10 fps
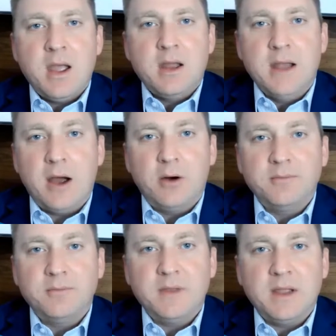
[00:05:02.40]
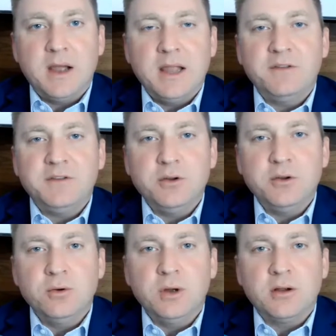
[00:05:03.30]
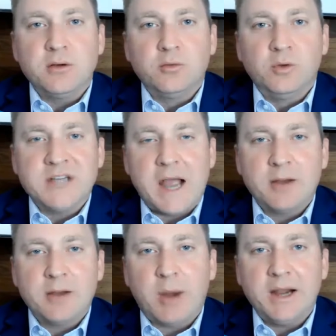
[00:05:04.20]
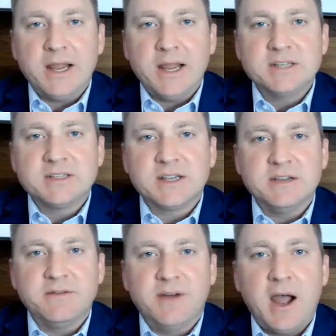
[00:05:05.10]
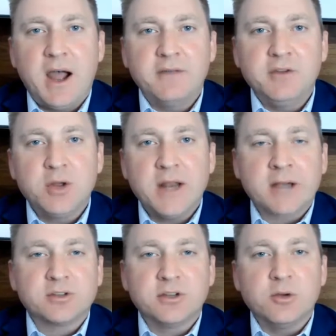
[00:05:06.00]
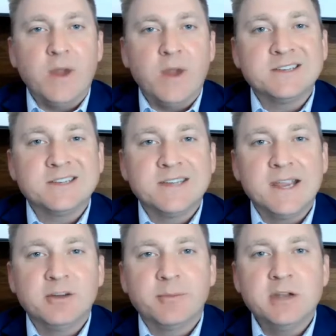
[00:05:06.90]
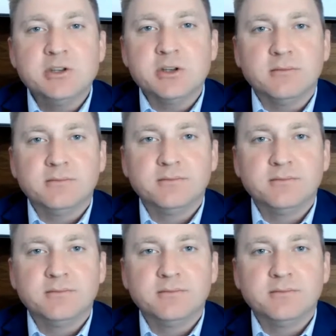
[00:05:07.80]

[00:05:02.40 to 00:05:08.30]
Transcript: Now, if you retire prior to age 65, you can actually wait to take your pension.